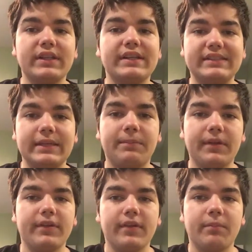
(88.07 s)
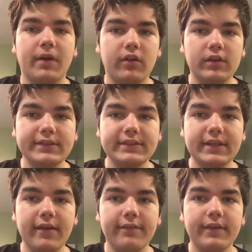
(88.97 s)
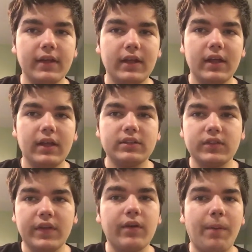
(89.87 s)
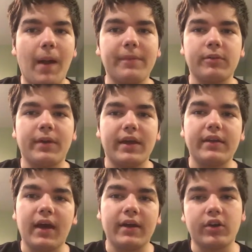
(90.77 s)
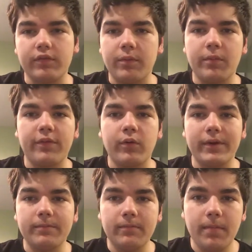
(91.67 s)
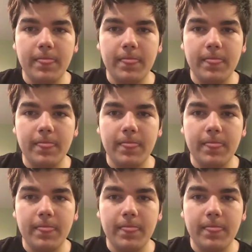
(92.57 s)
deep into metal and stuff. So they were a popular band. I'd heard of them before.